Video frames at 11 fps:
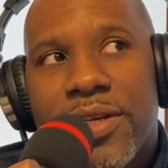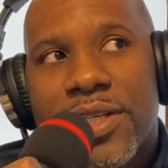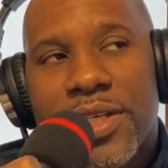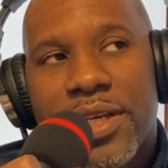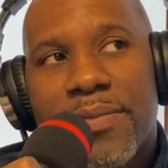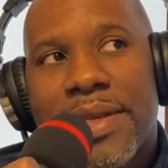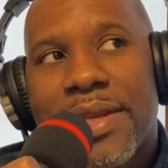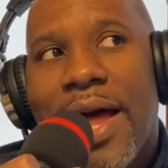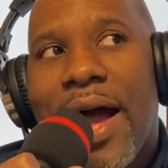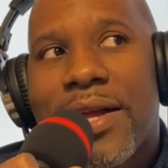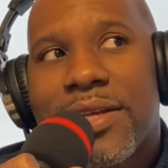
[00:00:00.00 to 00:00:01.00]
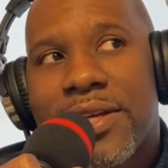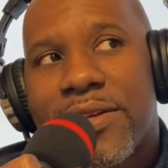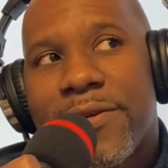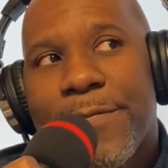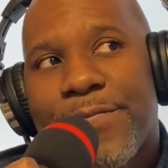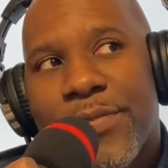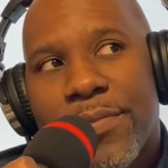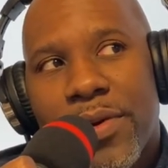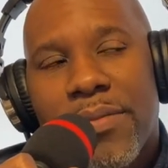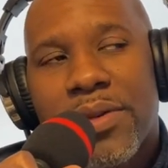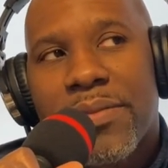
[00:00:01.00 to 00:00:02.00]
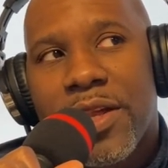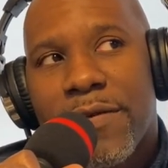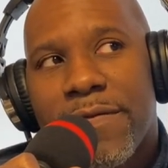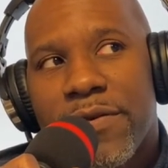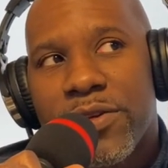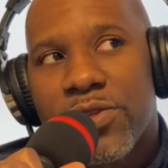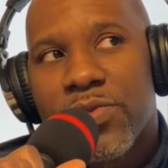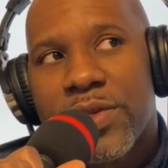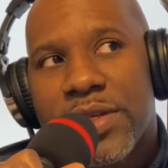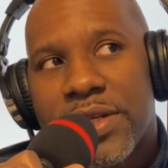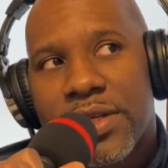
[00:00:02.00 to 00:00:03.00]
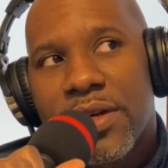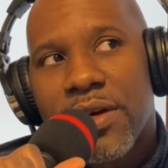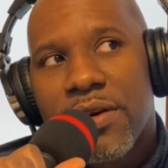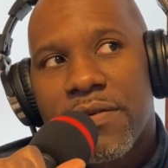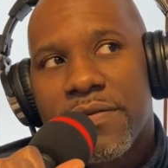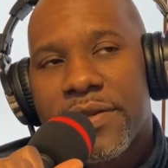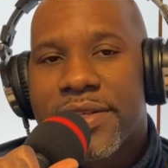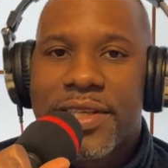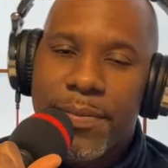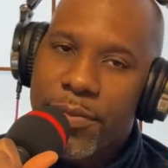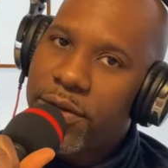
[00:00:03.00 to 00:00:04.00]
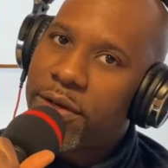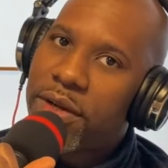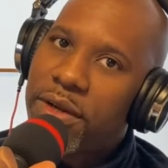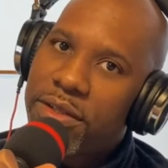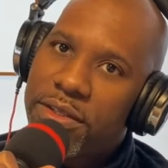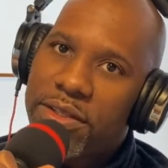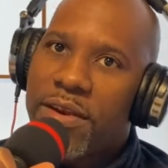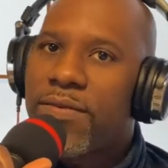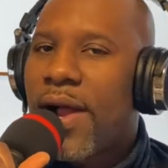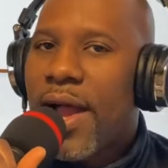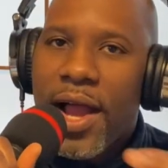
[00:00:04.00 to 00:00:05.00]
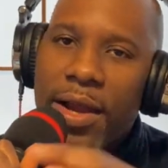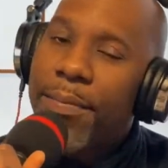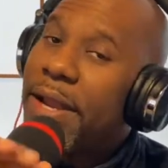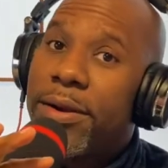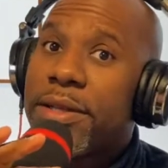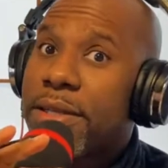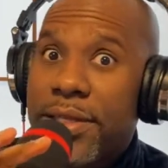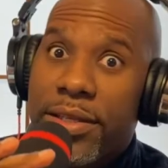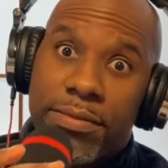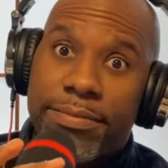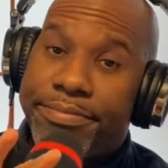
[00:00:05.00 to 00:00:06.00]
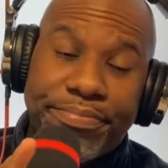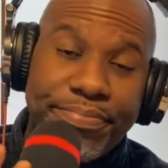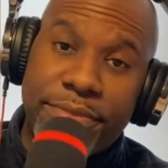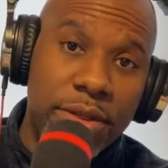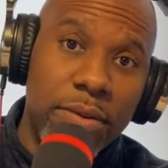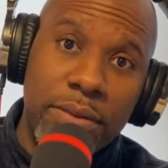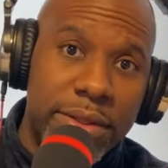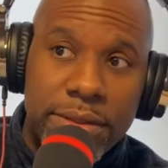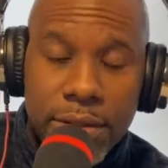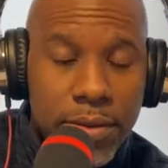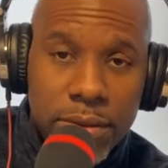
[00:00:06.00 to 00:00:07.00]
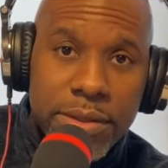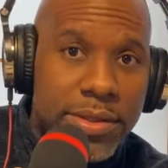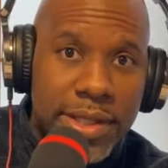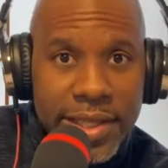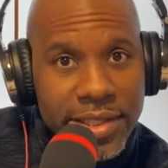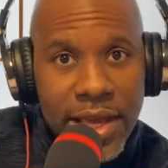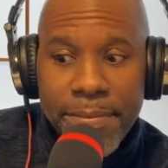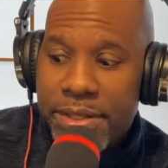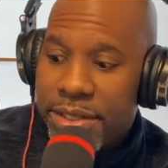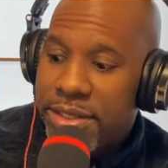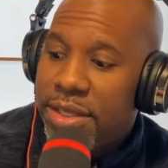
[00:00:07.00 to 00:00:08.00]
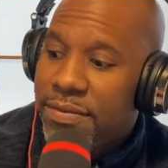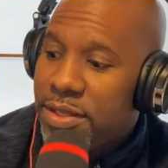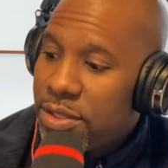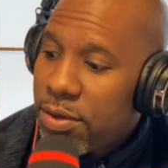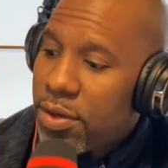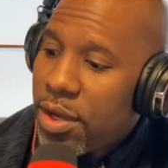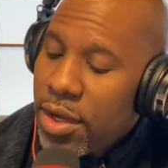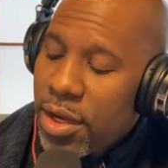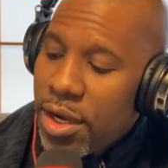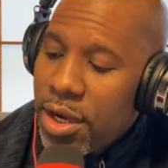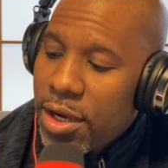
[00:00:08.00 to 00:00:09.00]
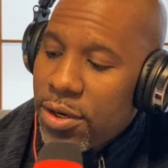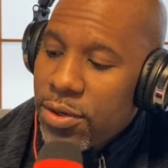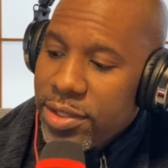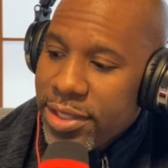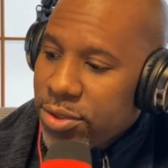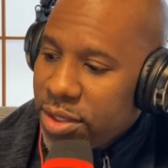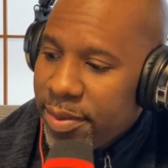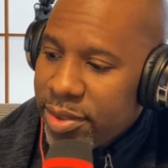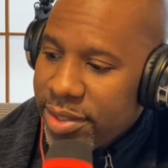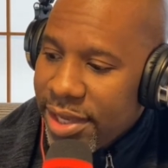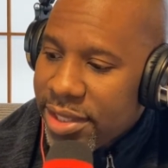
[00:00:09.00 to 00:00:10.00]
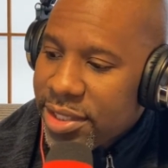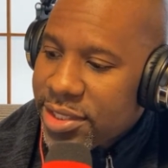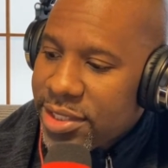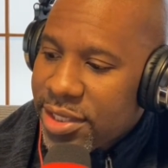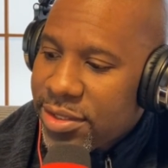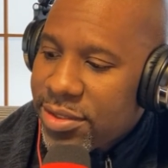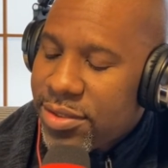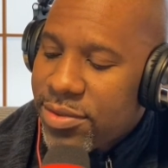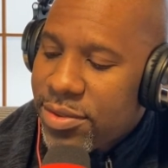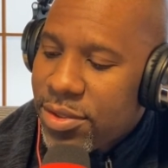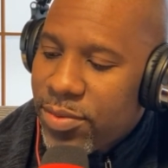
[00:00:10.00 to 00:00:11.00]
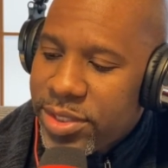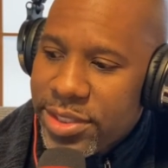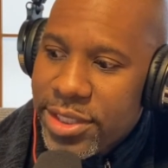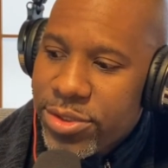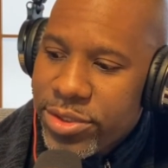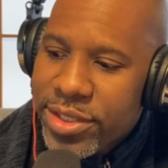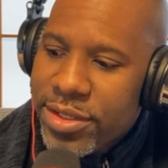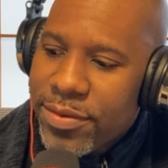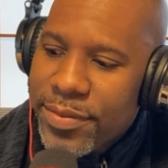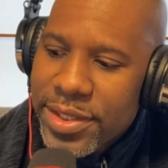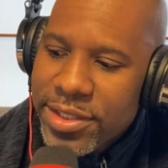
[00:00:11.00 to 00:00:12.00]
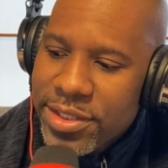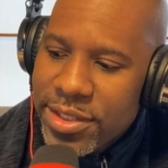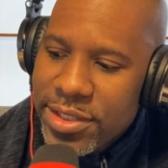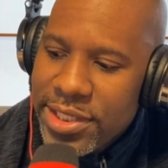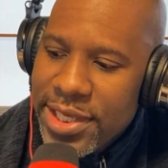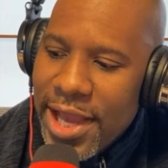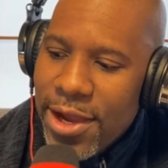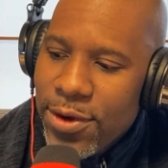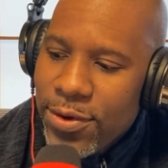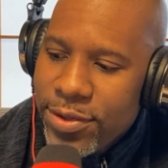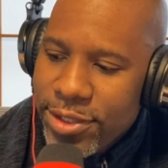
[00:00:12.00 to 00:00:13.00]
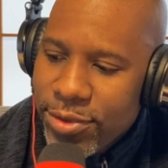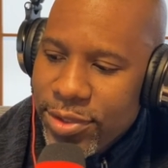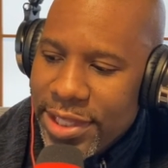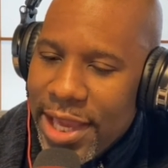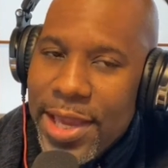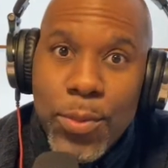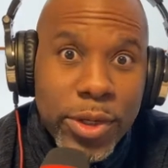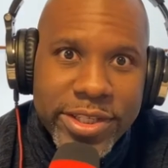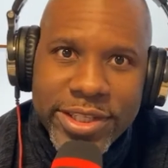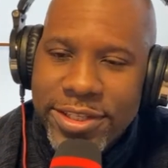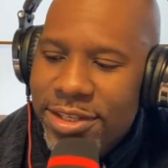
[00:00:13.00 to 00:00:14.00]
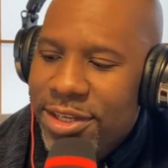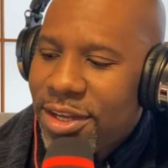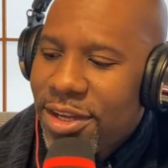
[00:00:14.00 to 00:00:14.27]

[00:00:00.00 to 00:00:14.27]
It's gonna be locked in probably by the first week of December. Just FYI. Apparently, that's what, according to that Japanese TV show, that's all about dating and shit. Which is interesting to me, just to see how the game works here.